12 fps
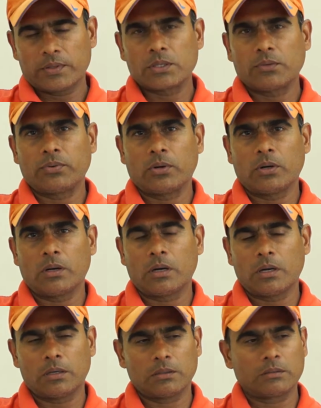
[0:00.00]
First of all,
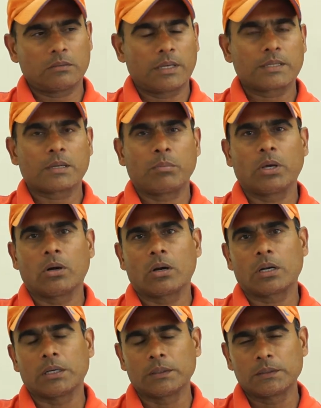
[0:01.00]
it's a big
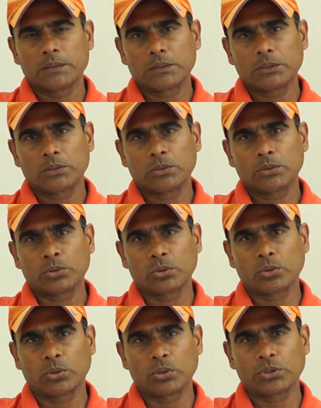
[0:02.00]
honor to
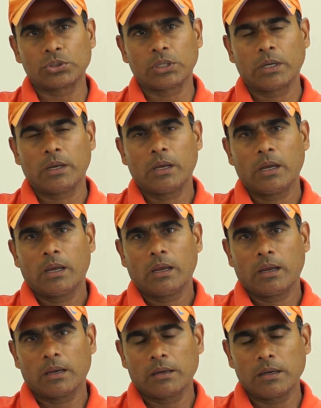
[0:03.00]
coach
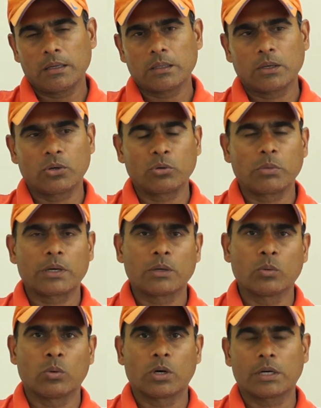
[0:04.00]
India, no
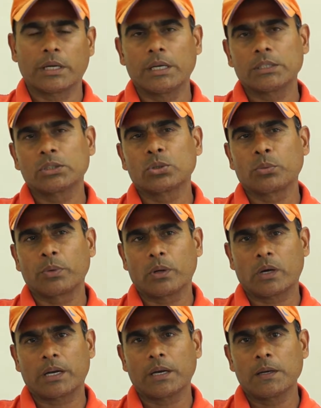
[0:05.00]
matter what age group
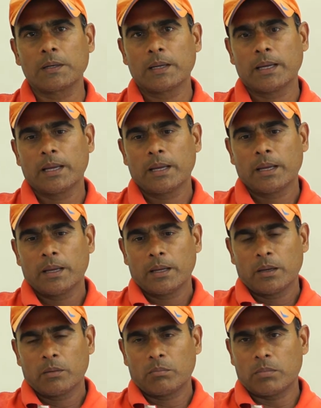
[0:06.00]
you are in.
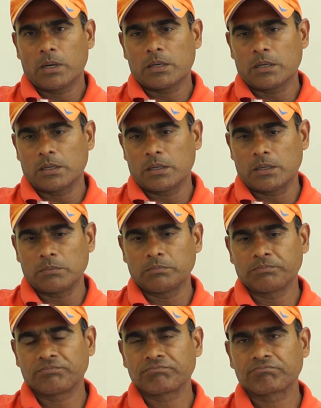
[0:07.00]
But uh,
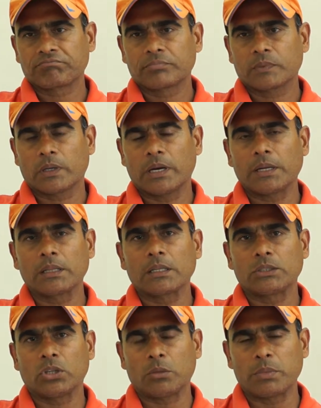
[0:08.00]
getting
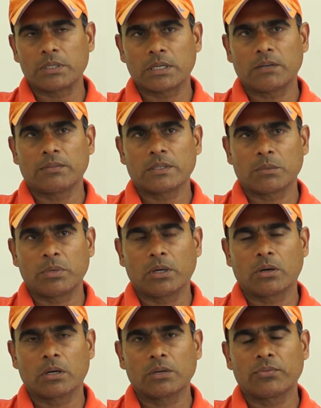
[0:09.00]
the job itself is a big
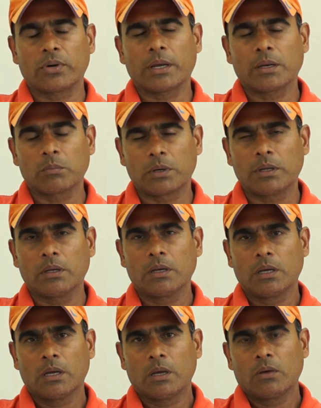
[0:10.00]
honor for anybody,
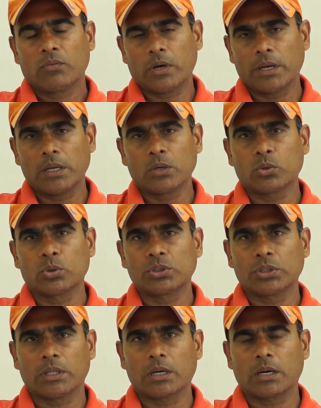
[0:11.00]
for any
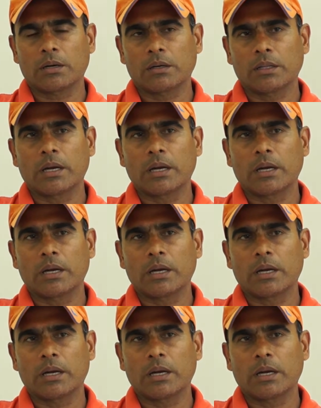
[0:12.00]
coach in the country.